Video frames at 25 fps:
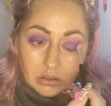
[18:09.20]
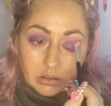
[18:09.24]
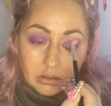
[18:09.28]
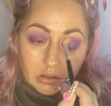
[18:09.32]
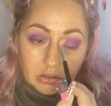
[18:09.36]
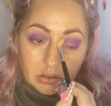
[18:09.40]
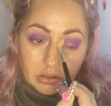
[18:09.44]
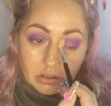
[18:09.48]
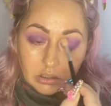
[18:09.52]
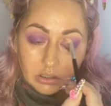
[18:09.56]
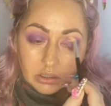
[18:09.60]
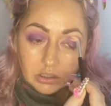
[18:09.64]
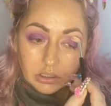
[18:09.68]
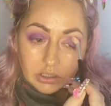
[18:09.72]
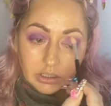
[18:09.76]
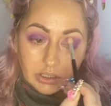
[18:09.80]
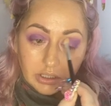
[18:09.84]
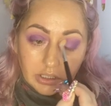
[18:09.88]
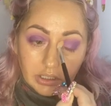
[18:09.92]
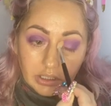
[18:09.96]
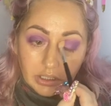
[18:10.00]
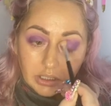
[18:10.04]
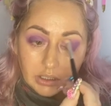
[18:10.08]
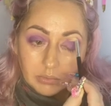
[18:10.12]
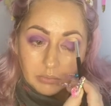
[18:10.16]
On a
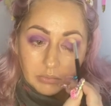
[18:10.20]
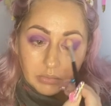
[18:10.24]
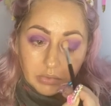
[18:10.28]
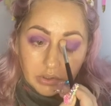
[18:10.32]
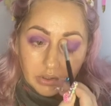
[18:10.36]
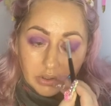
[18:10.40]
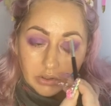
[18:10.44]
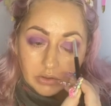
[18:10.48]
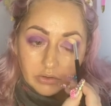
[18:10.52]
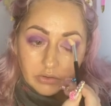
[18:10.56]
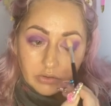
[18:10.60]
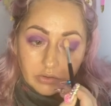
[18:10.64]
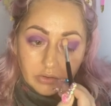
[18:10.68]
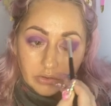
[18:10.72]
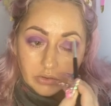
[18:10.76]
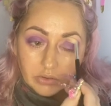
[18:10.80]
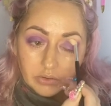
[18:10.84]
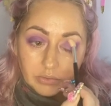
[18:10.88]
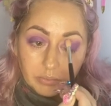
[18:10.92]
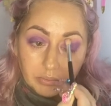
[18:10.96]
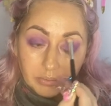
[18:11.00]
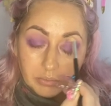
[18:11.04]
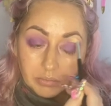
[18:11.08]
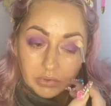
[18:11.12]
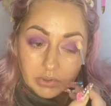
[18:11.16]
clean brush,
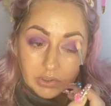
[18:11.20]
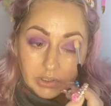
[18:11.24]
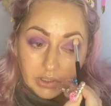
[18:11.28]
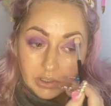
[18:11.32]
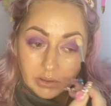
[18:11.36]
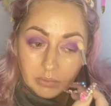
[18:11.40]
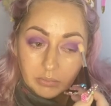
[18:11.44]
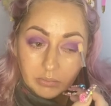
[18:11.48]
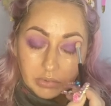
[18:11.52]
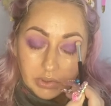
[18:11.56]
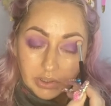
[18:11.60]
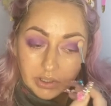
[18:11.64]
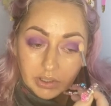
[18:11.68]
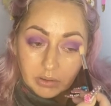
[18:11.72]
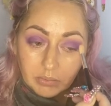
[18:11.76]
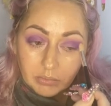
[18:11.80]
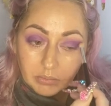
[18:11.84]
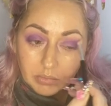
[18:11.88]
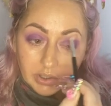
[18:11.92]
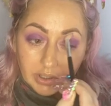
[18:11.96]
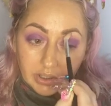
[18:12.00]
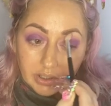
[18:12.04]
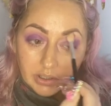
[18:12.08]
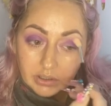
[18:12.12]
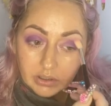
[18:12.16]
just
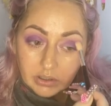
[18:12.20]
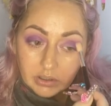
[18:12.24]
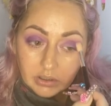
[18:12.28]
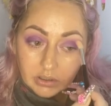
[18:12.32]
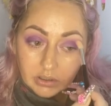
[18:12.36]
blend.